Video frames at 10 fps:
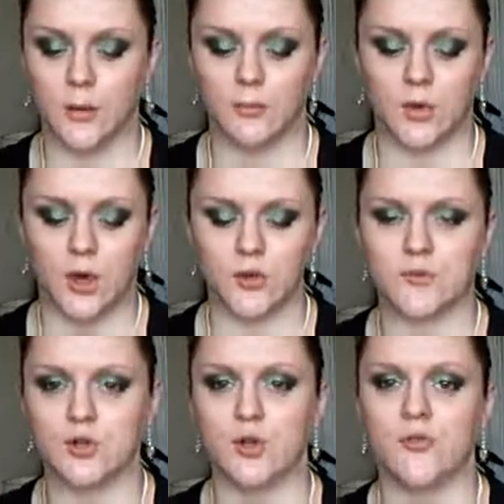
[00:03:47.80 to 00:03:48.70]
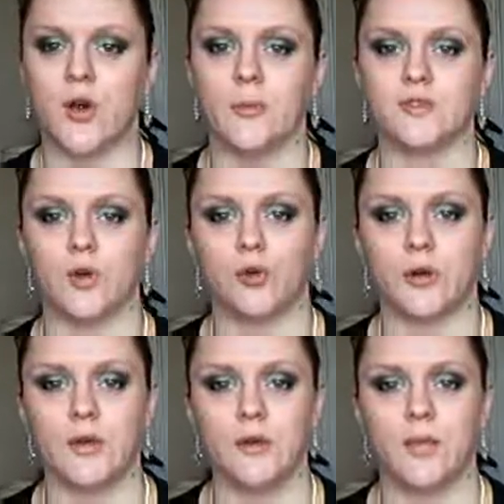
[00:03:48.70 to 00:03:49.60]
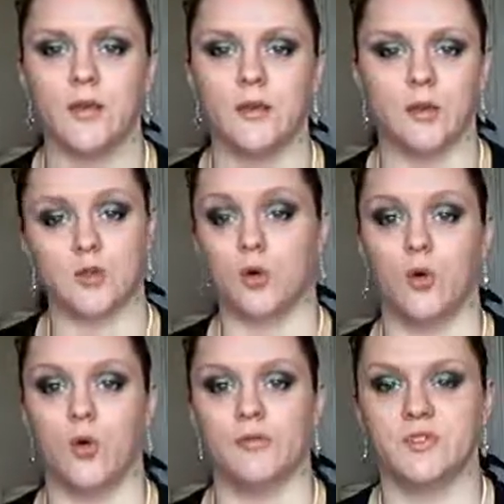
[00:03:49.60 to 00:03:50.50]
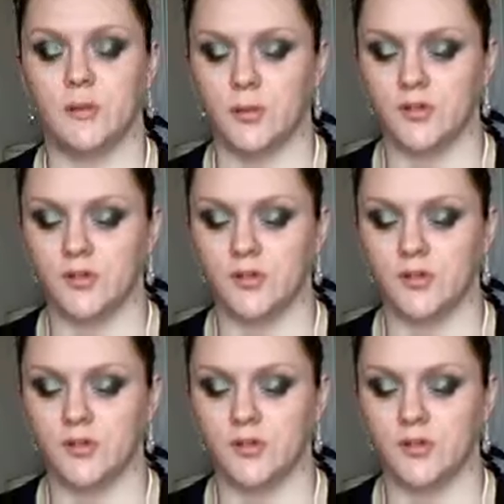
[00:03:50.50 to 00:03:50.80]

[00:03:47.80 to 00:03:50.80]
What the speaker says: kind of too firm. It's not creamy at all, obviously,